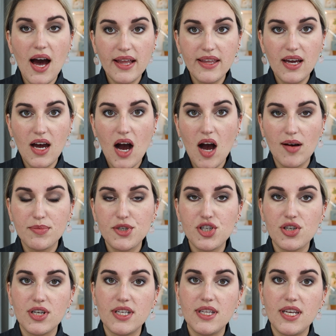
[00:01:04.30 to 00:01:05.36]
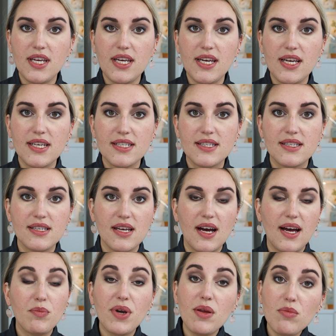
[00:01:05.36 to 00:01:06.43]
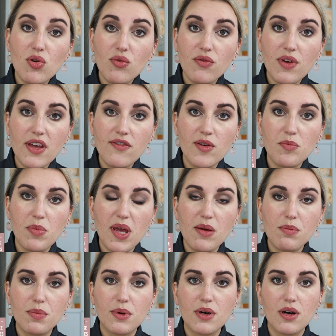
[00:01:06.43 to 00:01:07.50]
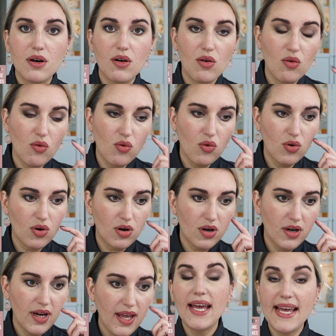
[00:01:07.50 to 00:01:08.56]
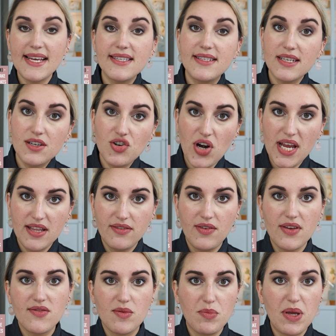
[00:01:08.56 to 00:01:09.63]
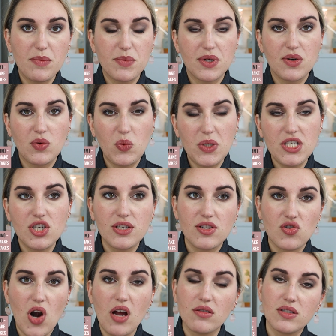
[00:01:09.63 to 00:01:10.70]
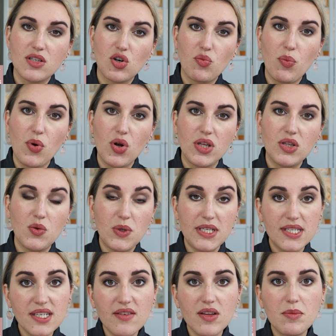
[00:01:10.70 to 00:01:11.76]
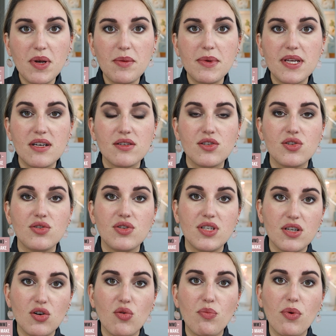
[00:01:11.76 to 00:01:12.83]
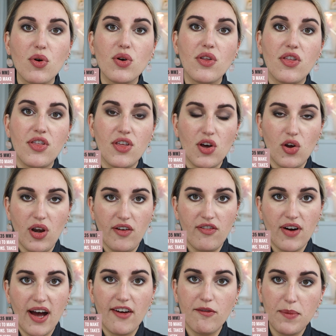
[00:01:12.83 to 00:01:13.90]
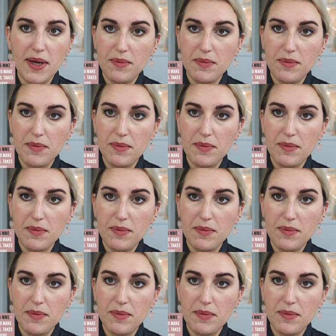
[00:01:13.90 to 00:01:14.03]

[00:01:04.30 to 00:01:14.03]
other option is premium wafer paper or AD grade wafer paper, which is around 0.27 millimeters to 0.35